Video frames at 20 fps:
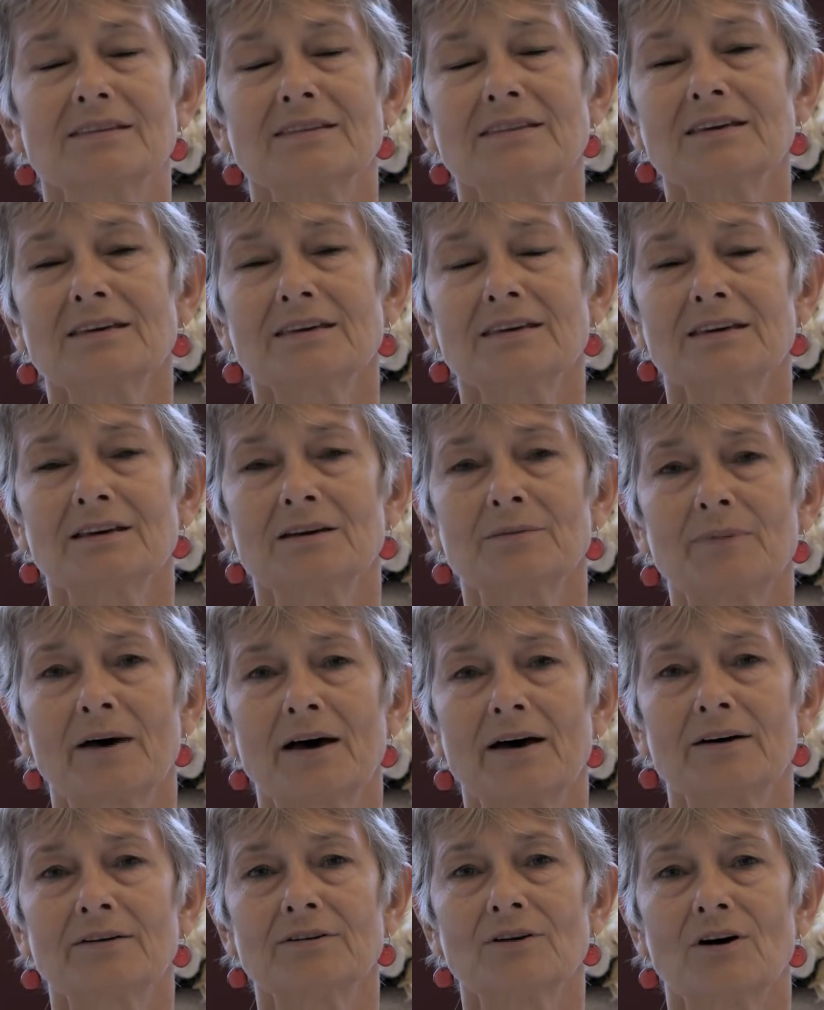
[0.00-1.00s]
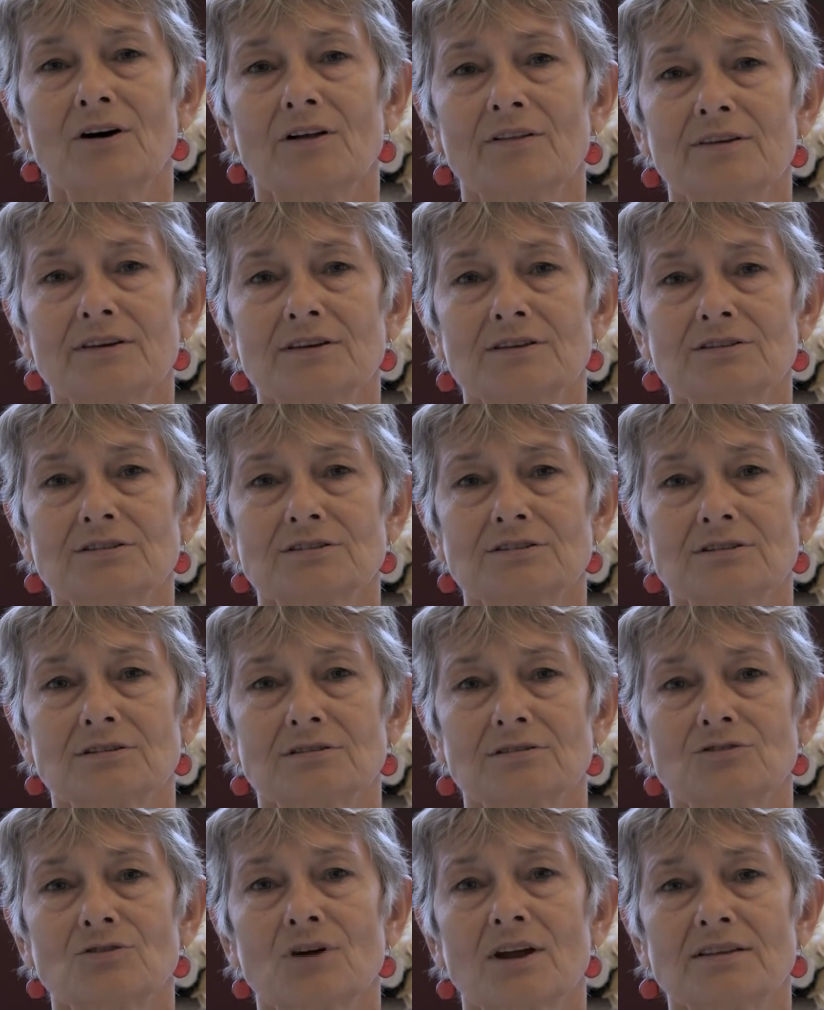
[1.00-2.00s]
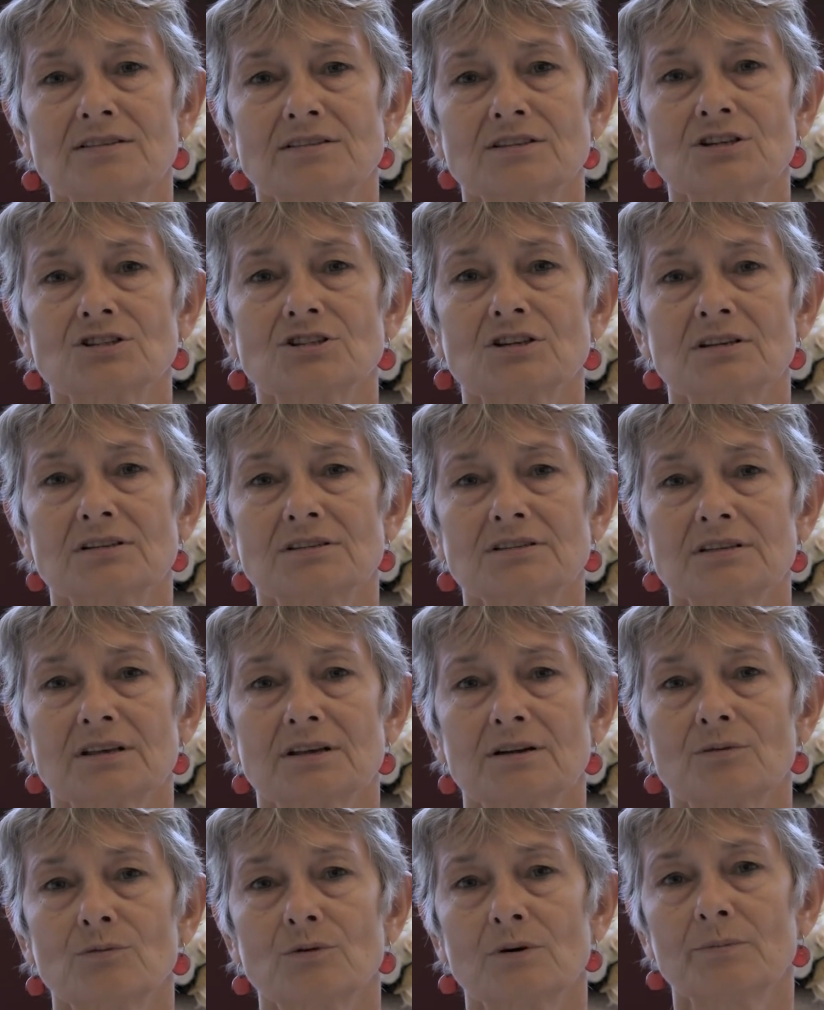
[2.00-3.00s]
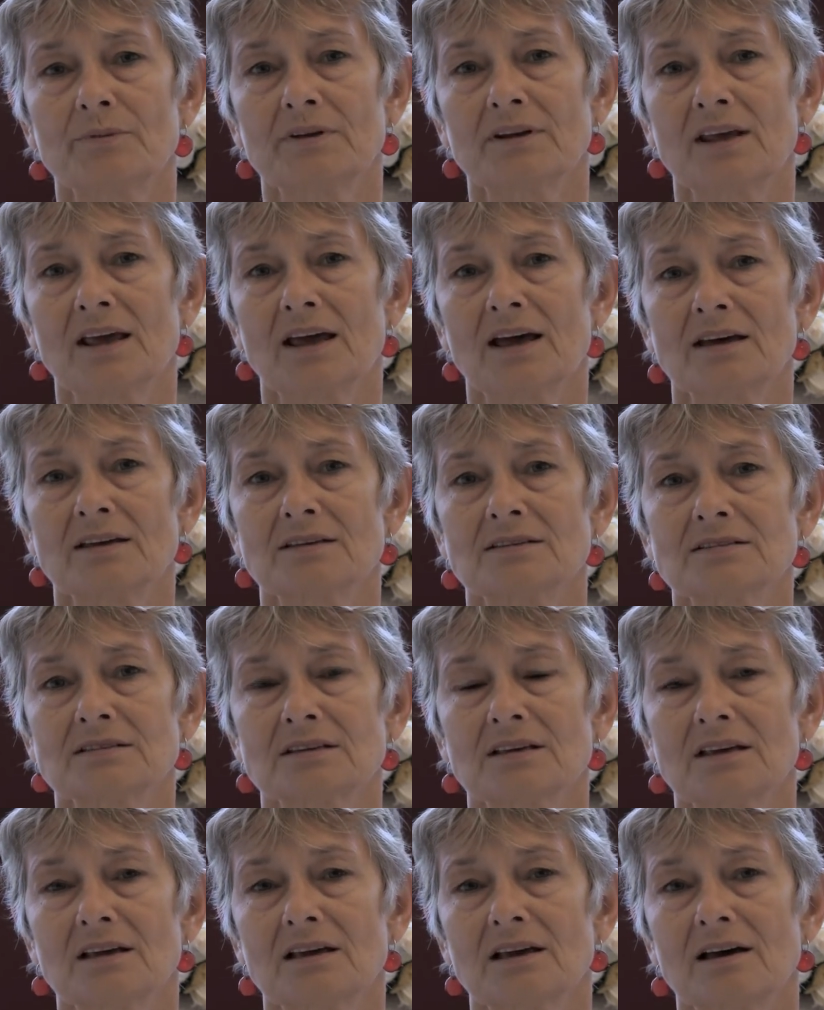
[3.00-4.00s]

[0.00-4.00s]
thinking about all these transitions that a woman has,